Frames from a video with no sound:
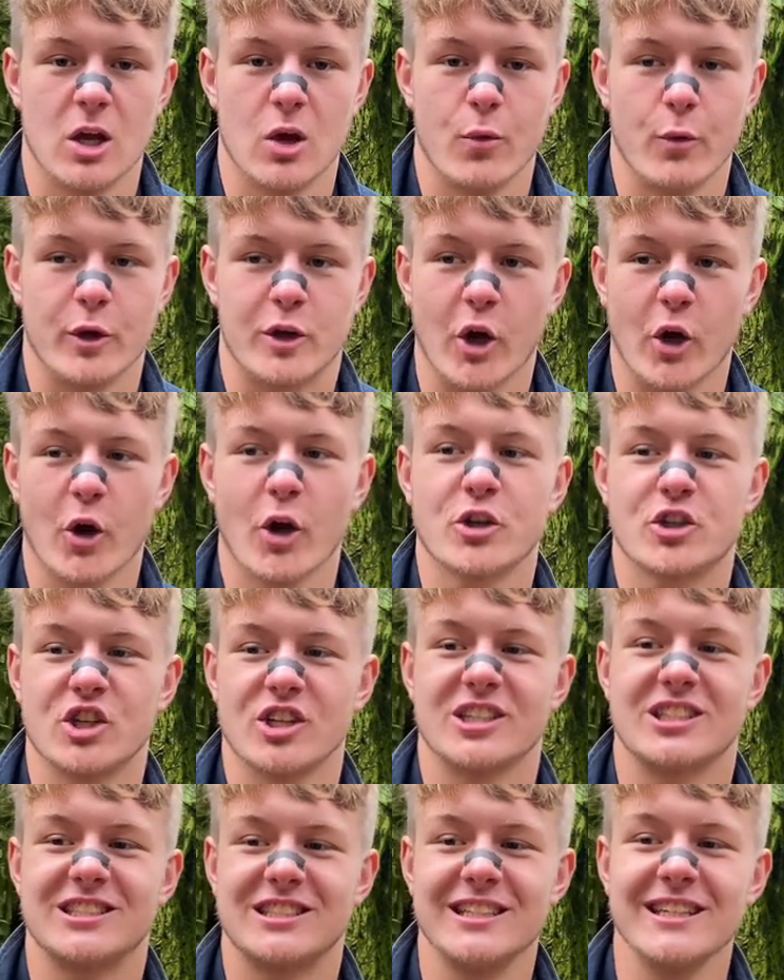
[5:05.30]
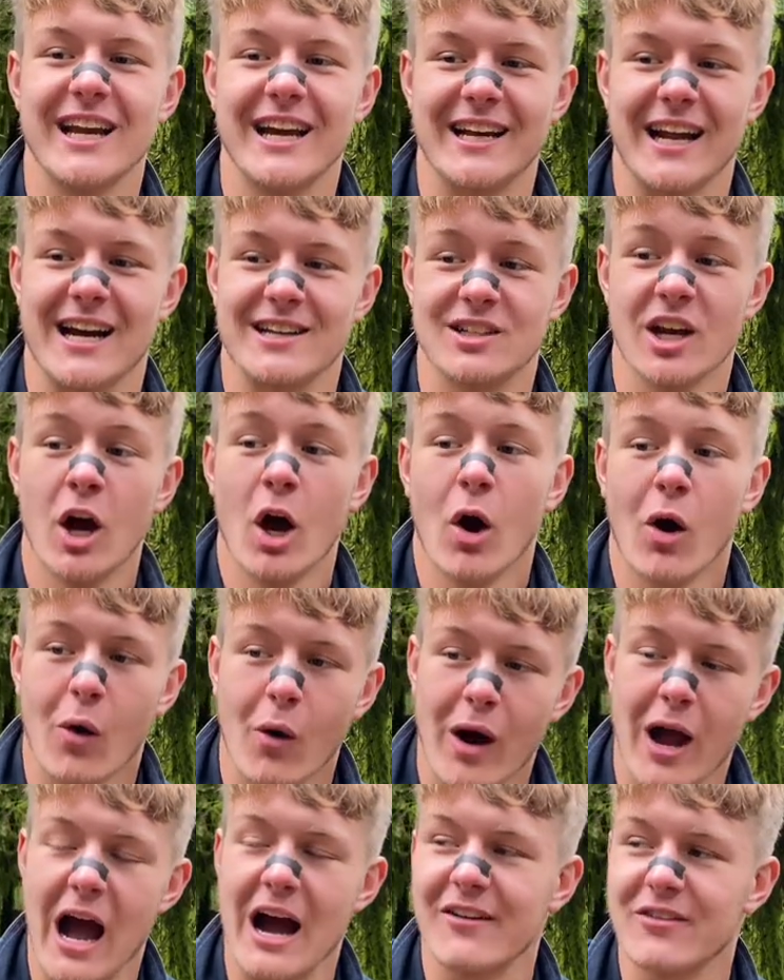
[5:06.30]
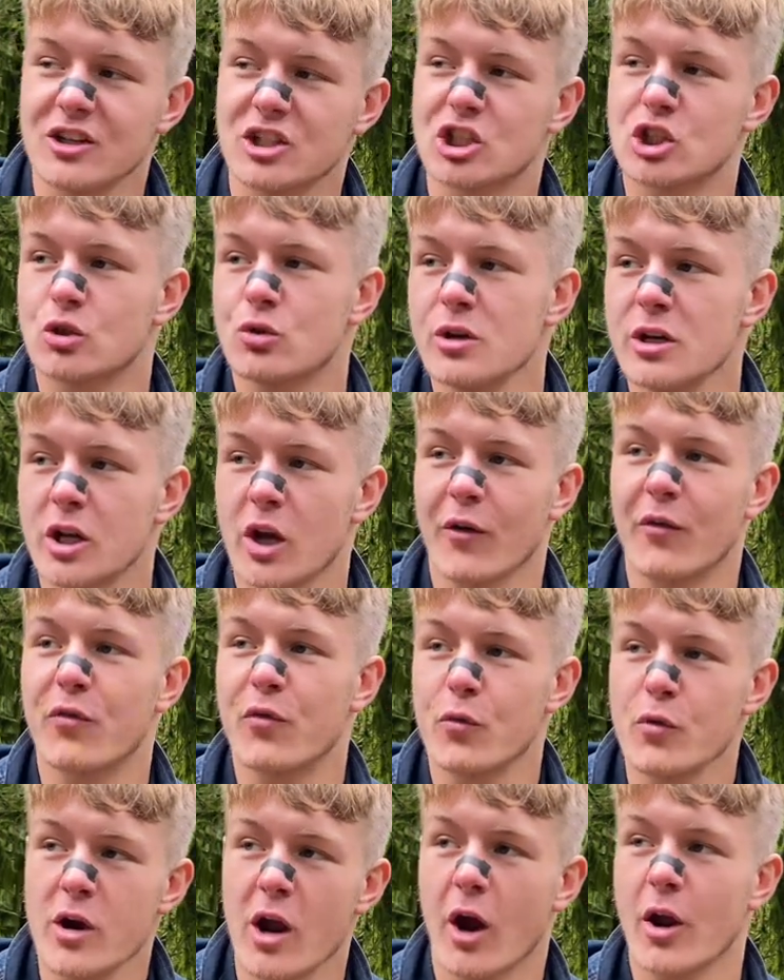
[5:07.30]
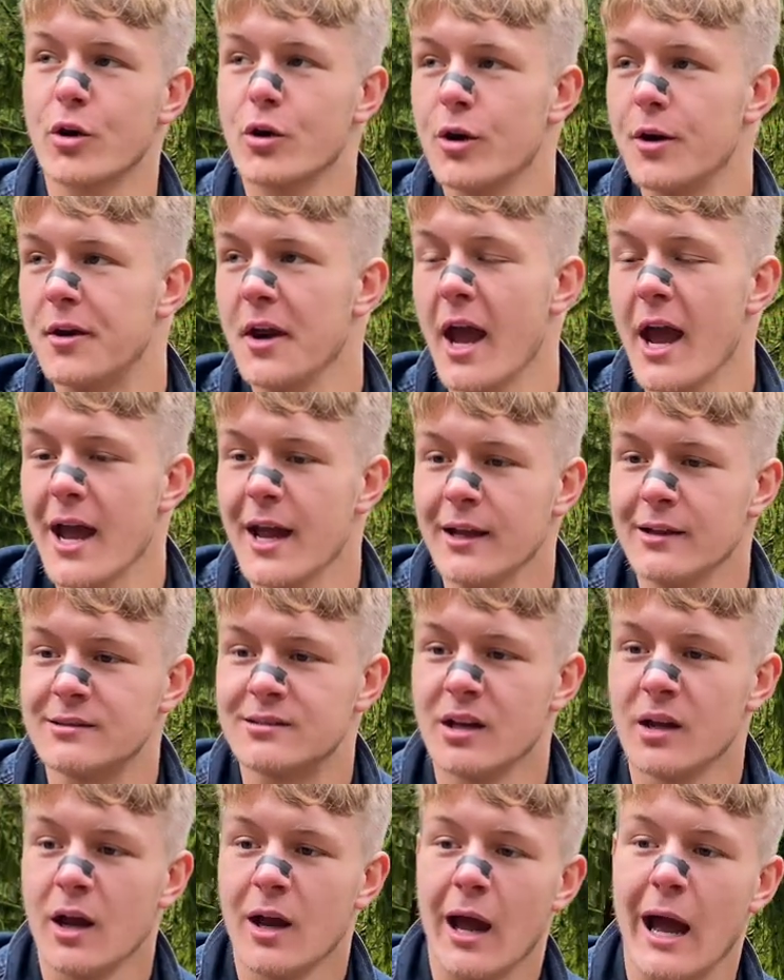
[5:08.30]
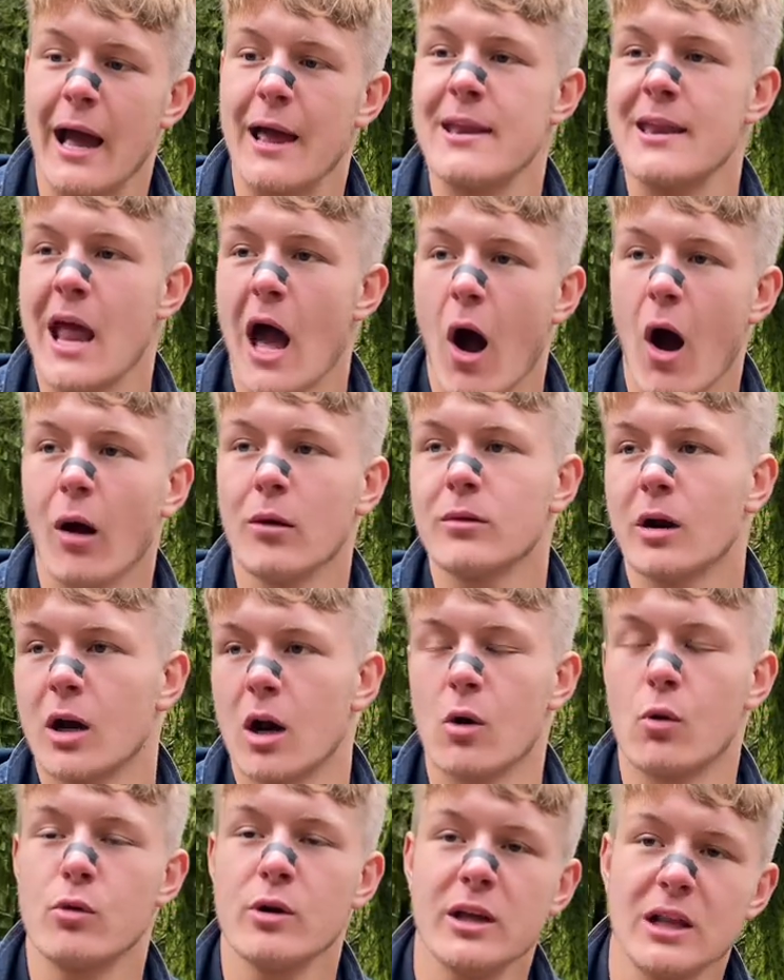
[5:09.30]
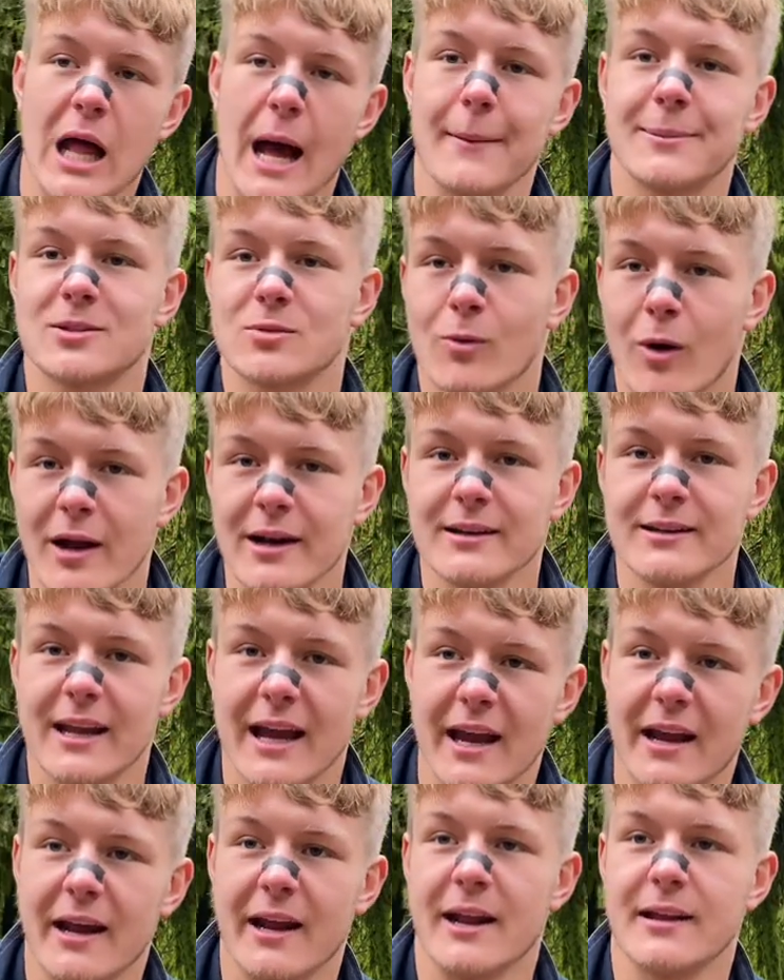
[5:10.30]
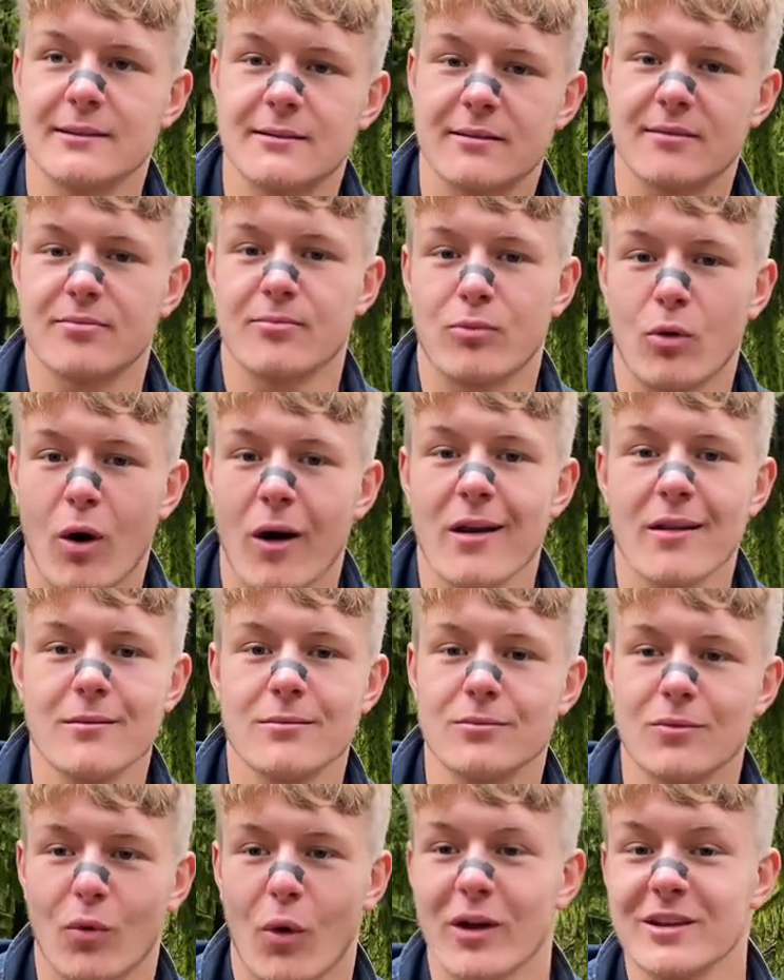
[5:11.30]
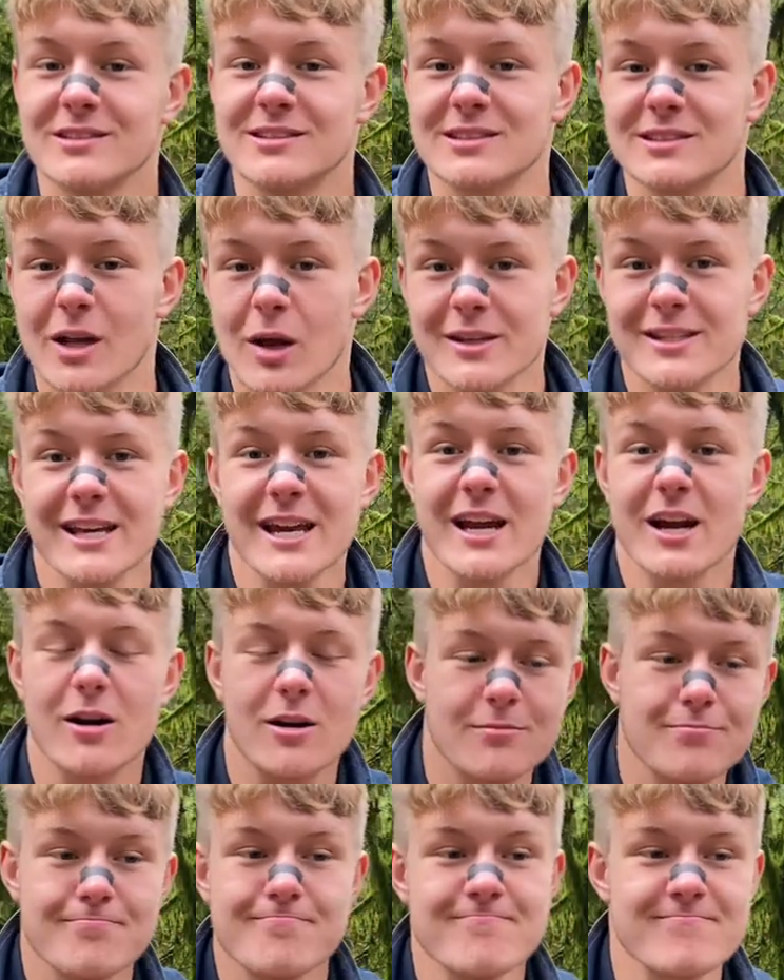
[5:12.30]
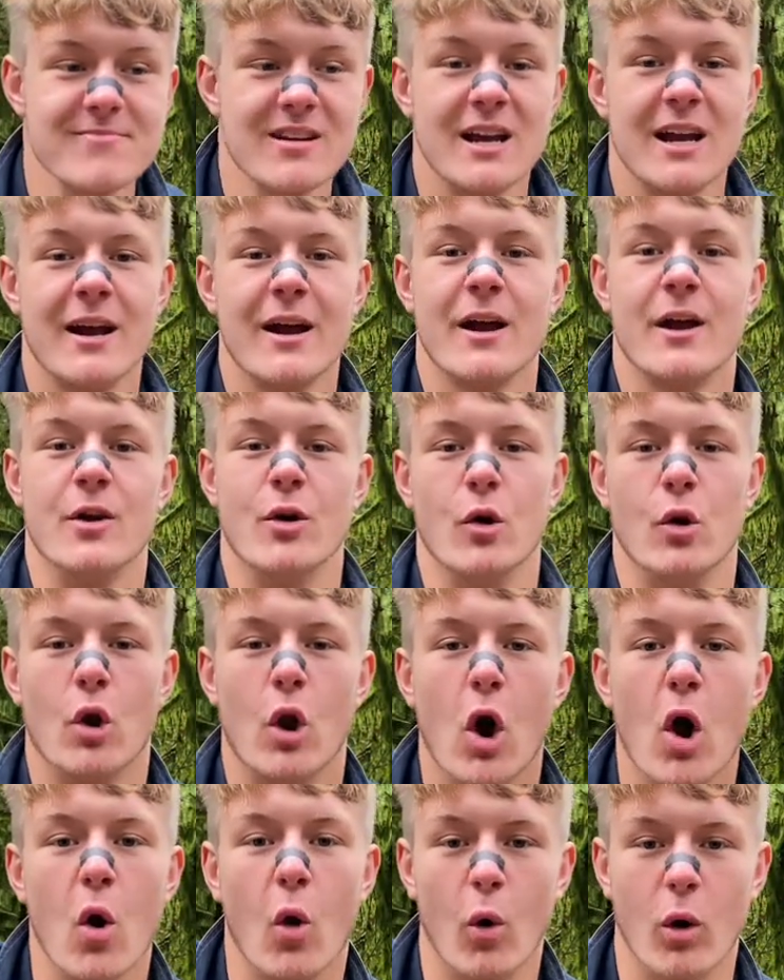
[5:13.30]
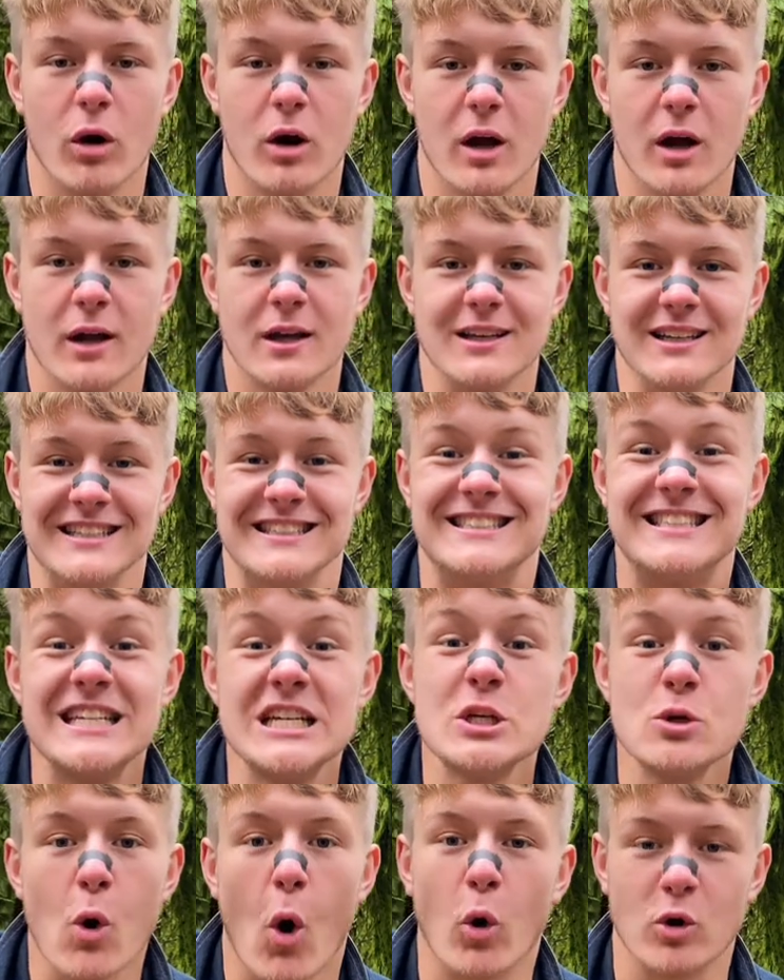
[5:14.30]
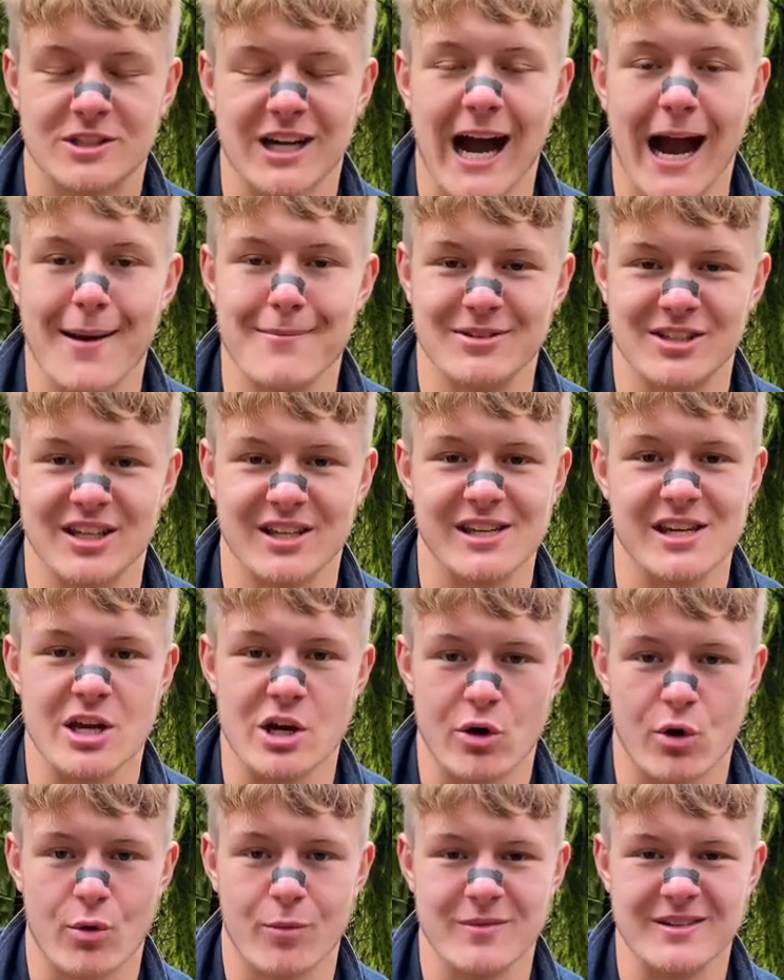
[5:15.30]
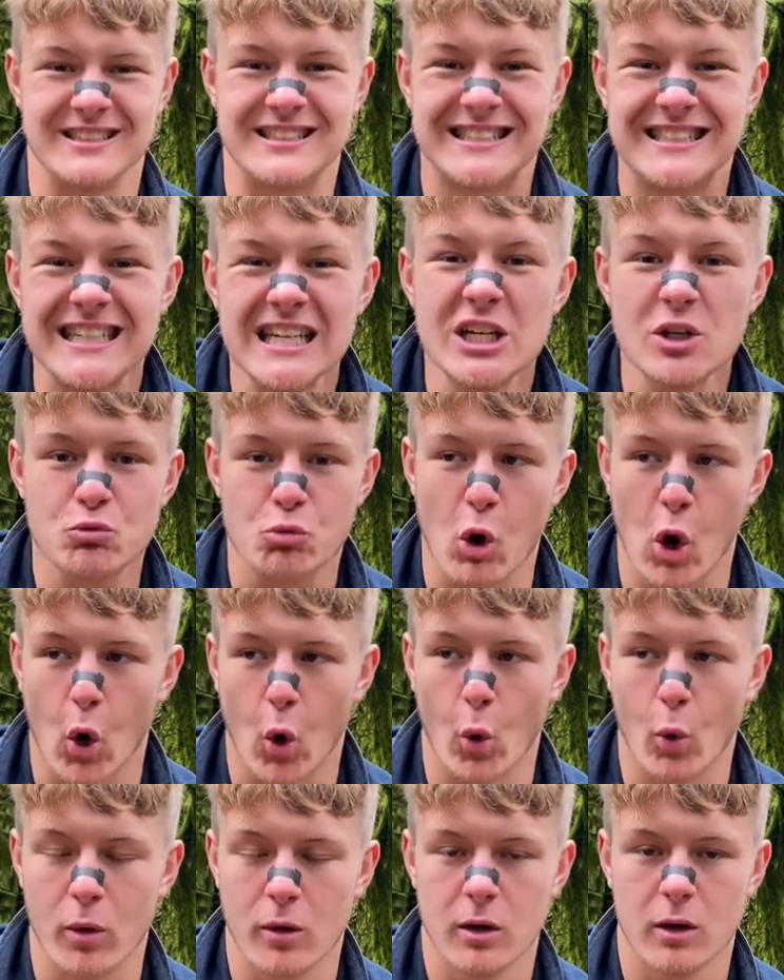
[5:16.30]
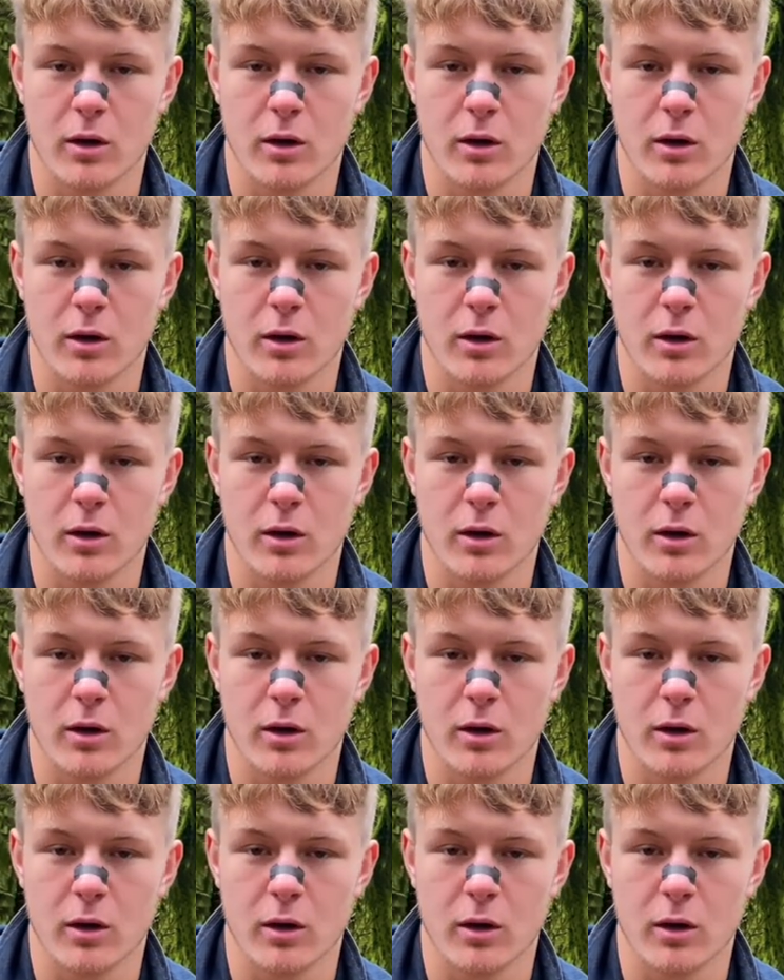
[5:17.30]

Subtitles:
We cannot just see it as, oh, I have a streak of 300 days and now I'm going to relapse one day and it's once a year. No, zero times a year. Zero.